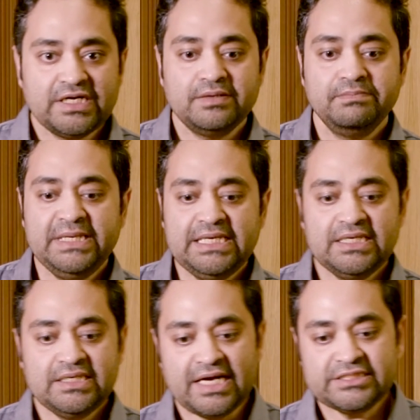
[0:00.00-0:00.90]
uh, be
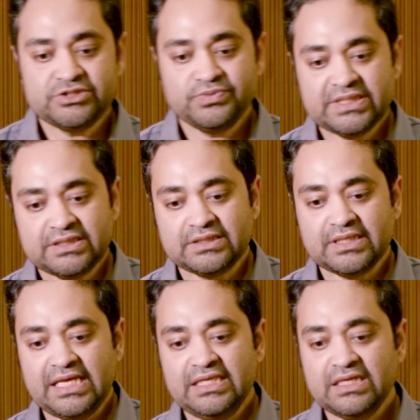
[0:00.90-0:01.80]
in touch with
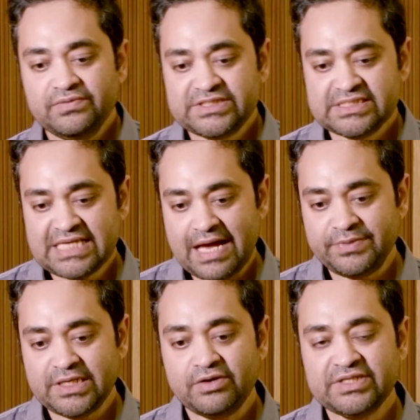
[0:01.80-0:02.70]
anything which is
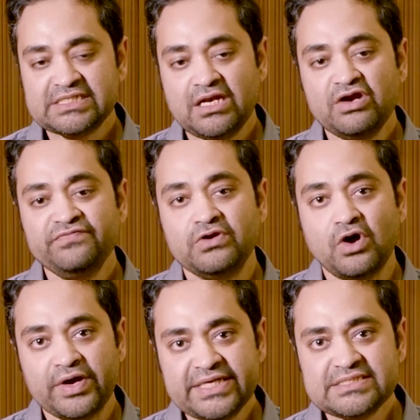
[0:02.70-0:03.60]
happening around. There's a lot of
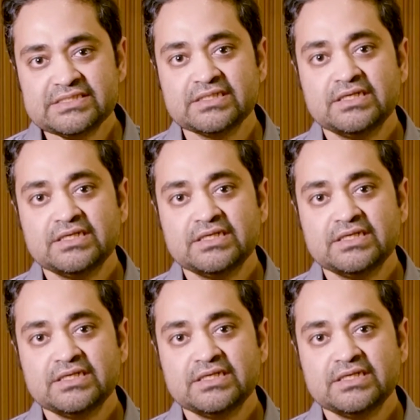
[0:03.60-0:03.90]
noise,